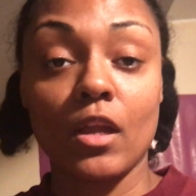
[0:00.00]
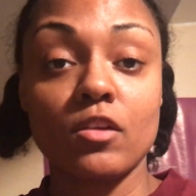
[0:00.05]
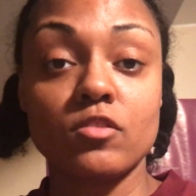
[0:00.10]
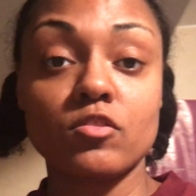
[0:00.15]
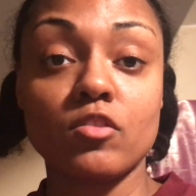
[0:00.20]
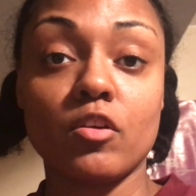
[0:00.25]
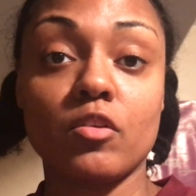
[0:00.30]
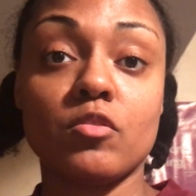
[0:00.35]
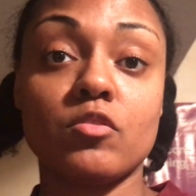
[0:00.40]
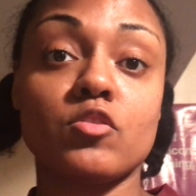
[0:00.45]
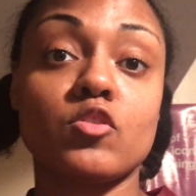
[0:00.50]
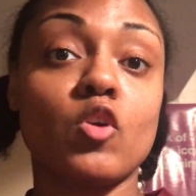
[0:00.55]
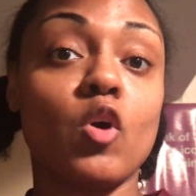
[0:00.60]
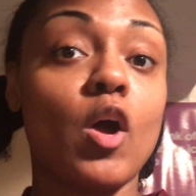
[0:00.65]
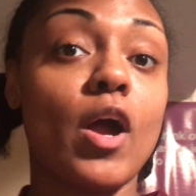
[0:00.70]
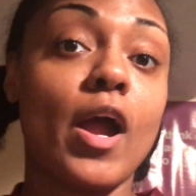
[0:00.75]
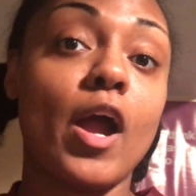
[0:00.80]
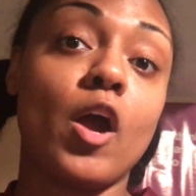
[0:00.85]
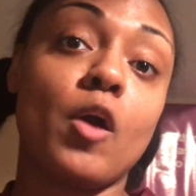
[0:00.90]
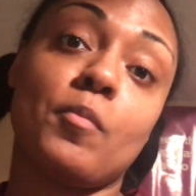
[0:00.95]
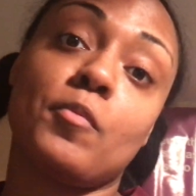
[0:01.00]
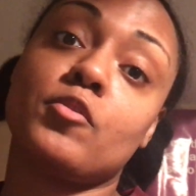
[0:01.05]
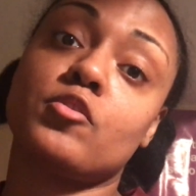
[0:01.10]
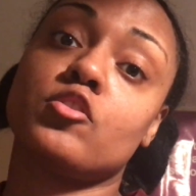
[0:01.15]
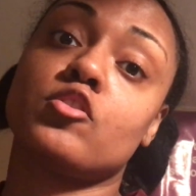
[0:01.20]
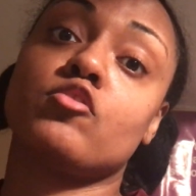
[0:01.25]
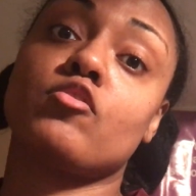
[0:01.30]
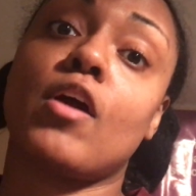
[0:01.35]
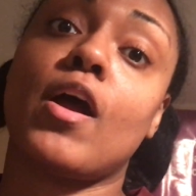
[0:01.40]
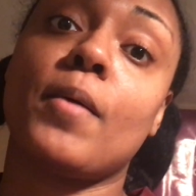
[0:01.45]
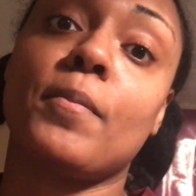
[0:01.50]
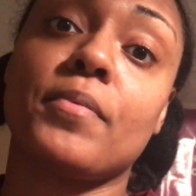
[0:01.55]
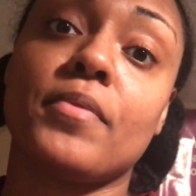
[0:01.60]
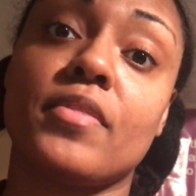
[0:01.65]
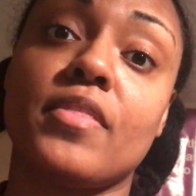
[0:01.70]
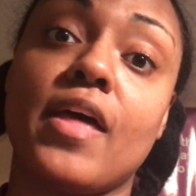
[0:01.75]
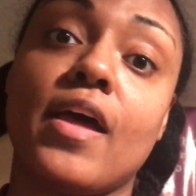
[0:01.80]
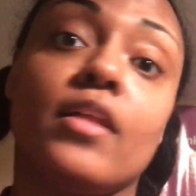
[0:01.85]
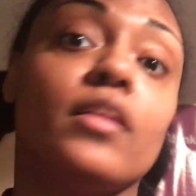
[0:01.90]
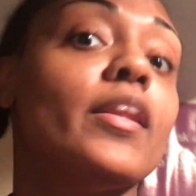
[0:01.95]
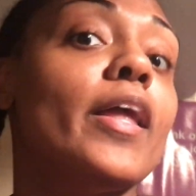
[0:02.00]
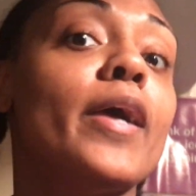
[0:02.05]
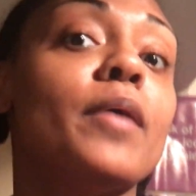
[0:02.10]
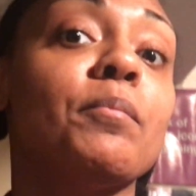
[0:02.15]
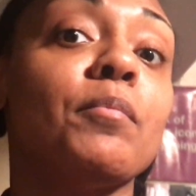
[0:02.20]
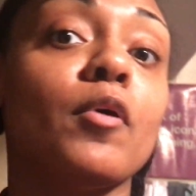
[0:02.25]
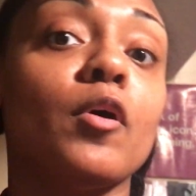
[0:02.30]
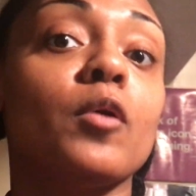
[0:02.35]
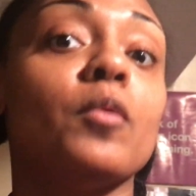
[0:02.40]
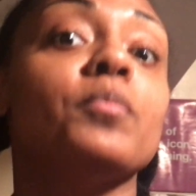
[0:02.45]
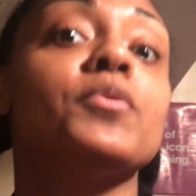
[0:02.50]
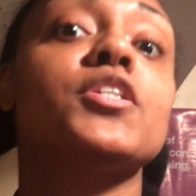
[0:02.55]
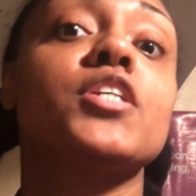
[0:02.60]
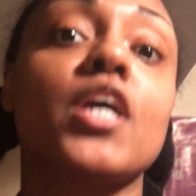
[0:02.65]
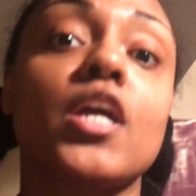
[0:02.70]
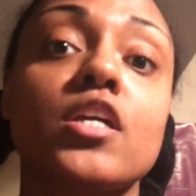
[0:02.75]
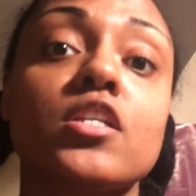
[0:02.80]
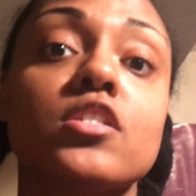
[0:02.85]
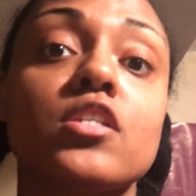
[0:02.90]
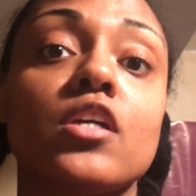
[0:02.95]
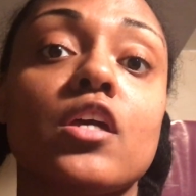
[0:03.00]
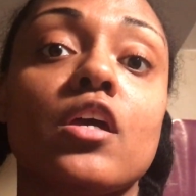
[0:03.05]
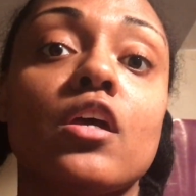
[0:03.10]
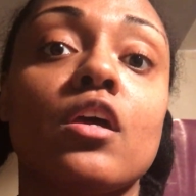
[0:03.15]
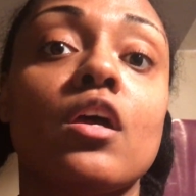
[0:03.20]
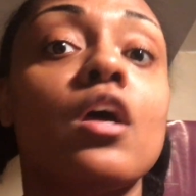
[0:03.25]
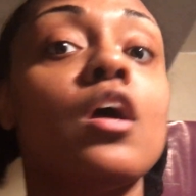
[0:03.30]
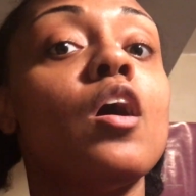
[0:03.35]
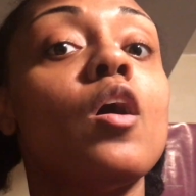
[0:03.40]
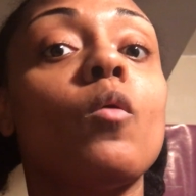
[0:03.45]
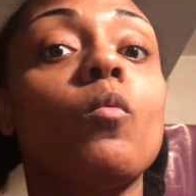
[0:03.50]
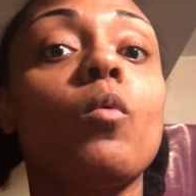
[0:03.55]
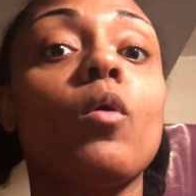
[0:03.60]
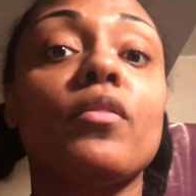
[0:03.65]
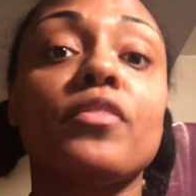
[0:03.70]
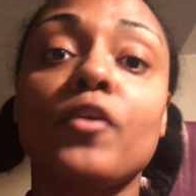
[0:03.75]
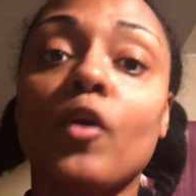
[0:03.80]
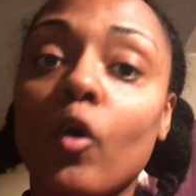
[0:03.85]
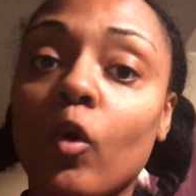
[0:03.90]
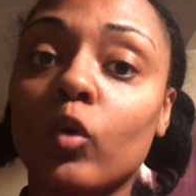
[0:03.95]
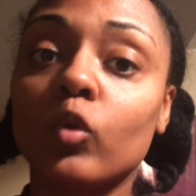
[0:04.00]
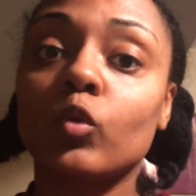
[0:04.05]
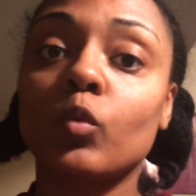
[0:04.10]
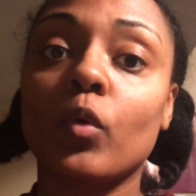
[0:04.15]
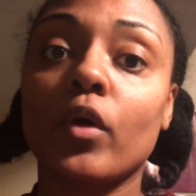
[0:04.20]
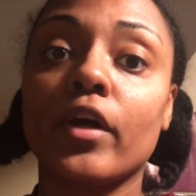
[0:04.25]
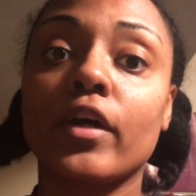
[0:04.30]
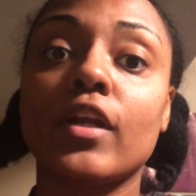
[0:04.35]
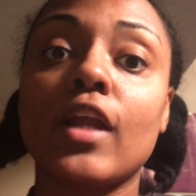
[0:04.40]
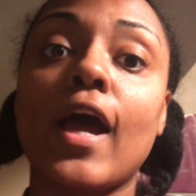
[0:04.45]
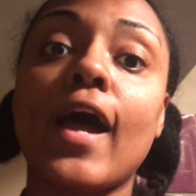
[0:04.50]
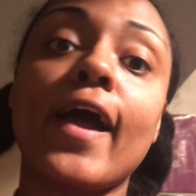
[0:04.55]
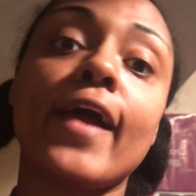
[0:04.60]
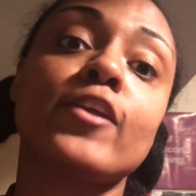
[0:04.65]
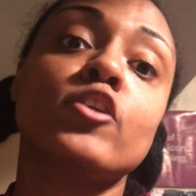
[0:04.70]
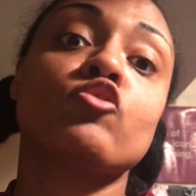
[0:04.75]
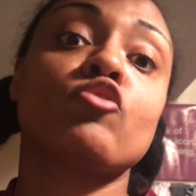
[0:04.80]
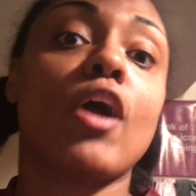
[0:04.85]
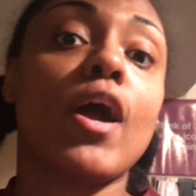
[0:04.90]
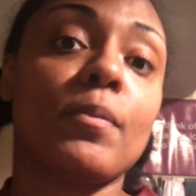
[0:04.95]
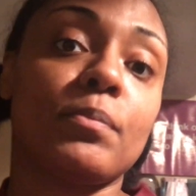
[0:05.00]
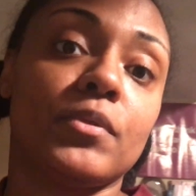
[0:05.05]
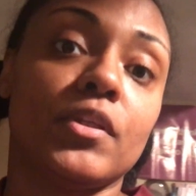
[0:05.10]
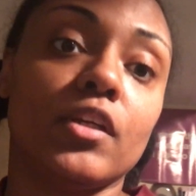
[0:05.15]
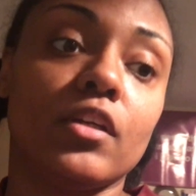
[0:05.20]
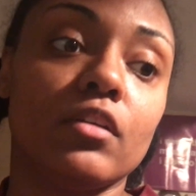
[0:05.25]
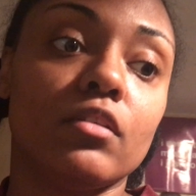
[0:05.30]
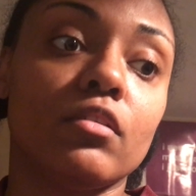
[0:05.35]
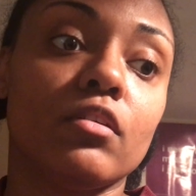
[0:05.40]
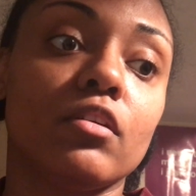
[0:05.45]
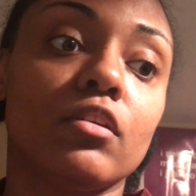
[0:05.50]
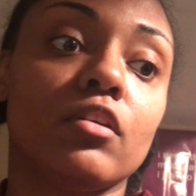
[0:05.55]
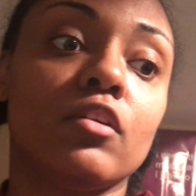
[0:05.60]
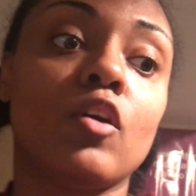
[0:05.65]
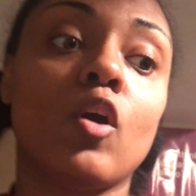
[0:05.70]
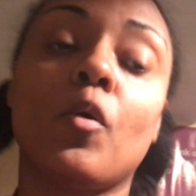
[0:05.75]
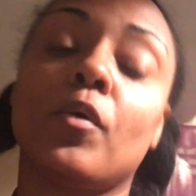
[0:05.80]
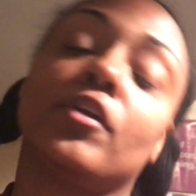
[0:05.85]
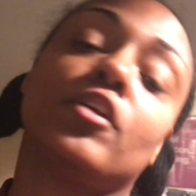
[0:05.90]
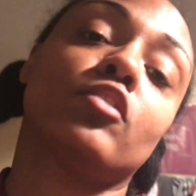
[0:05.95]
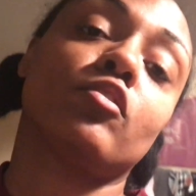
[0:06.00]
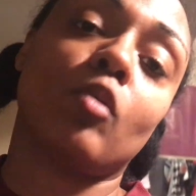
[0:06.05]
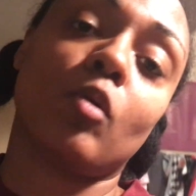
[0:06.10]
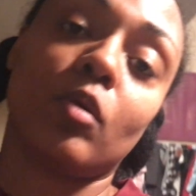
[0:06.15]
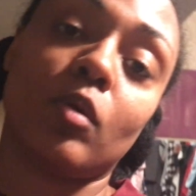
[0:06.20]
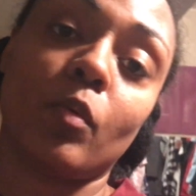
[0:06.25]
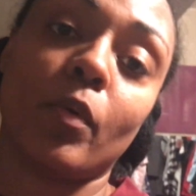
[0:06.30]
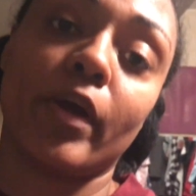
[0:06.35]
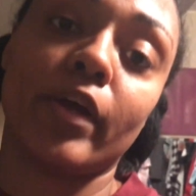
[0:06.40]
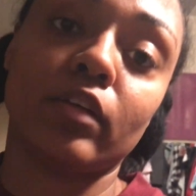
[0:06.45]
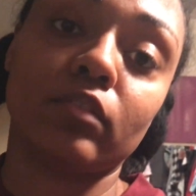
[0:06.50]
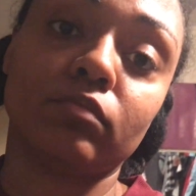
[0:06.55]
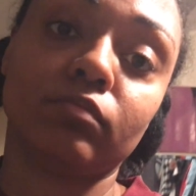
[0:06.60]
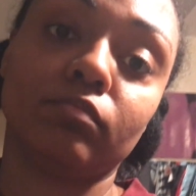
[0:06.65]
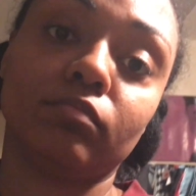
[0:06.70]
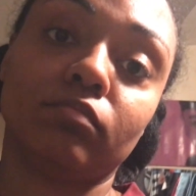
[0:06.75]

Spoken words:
So you saw how I almost dropped that light bulb changing it. Well, the old one, I dropped it going to throw it away.